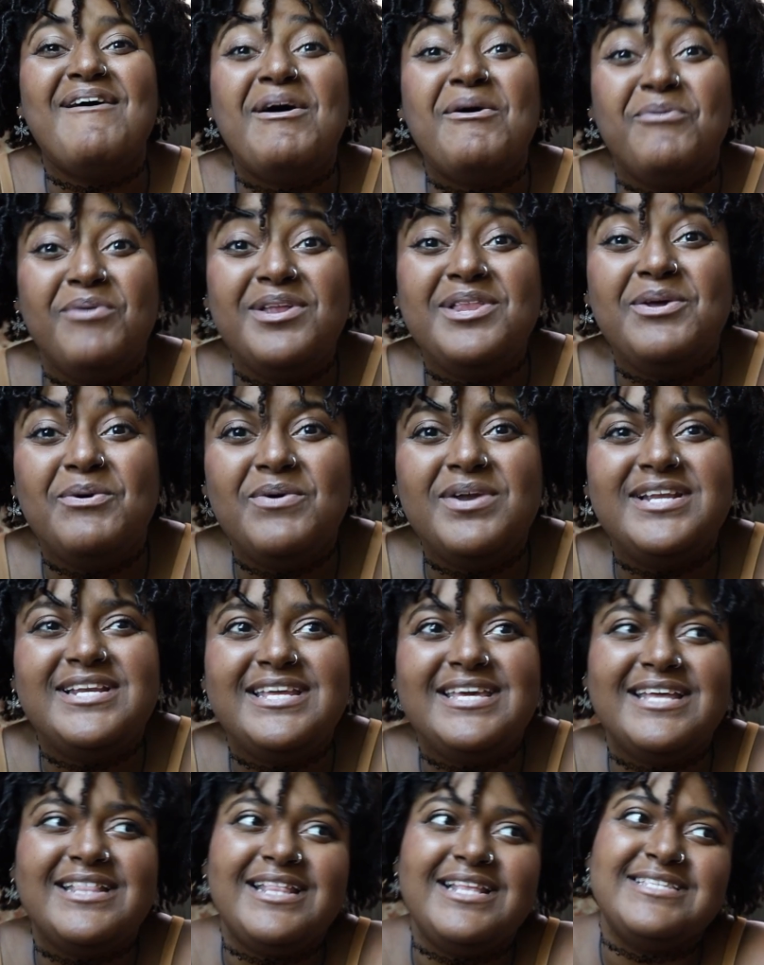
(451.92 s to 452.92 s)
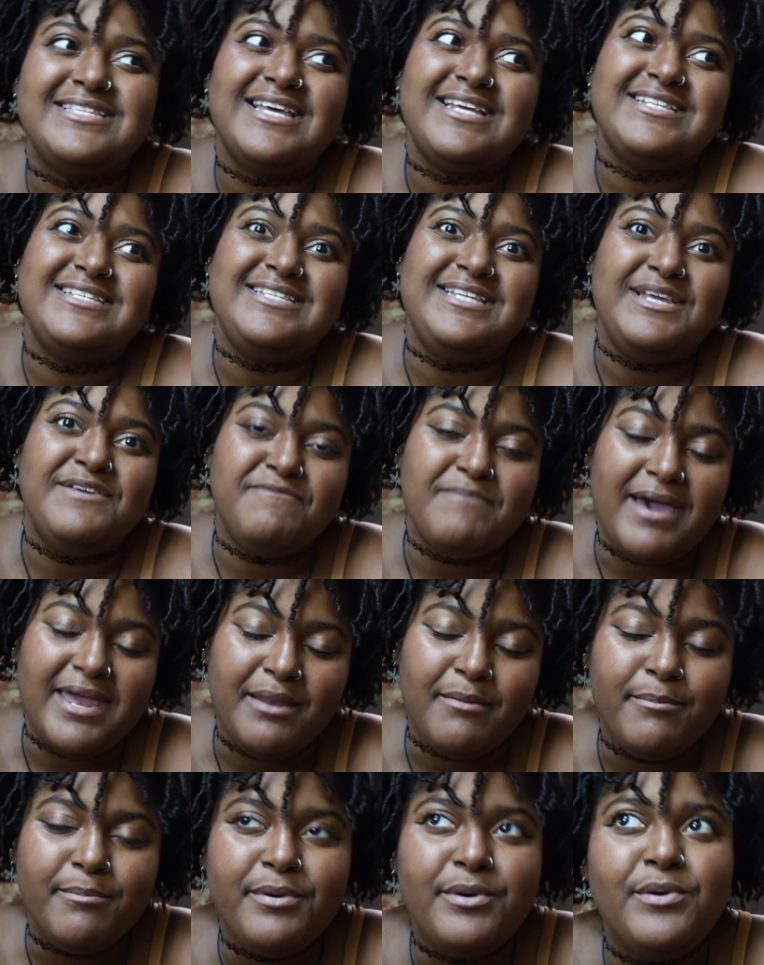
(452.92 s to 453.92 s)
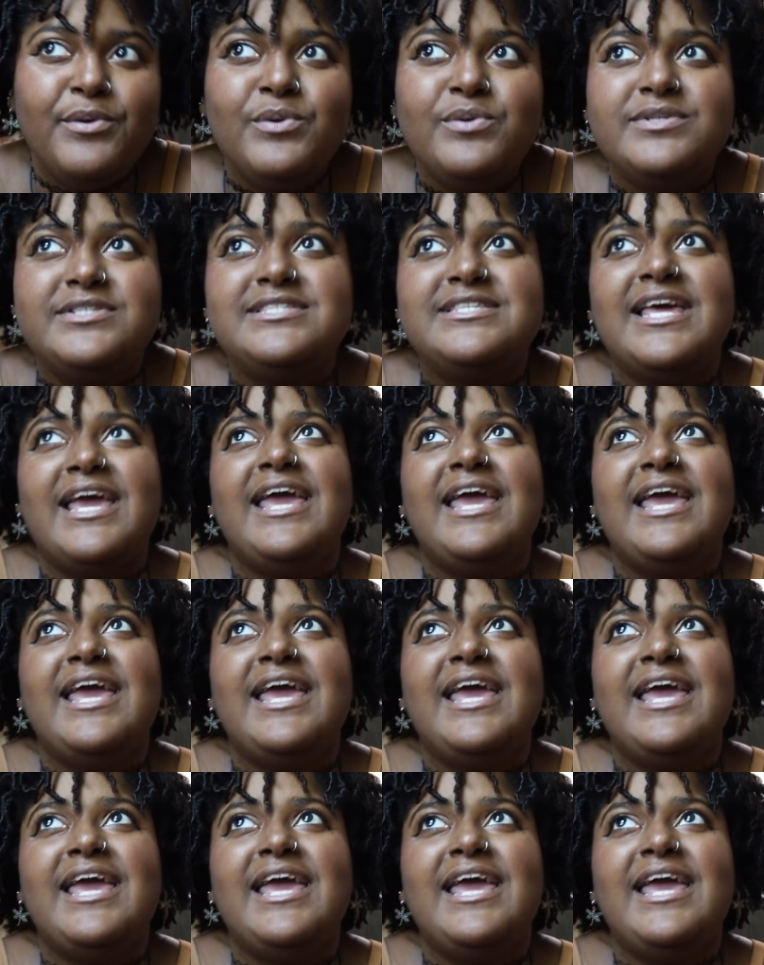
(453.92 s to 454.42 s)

really wanted to get these like Steve Madden boots,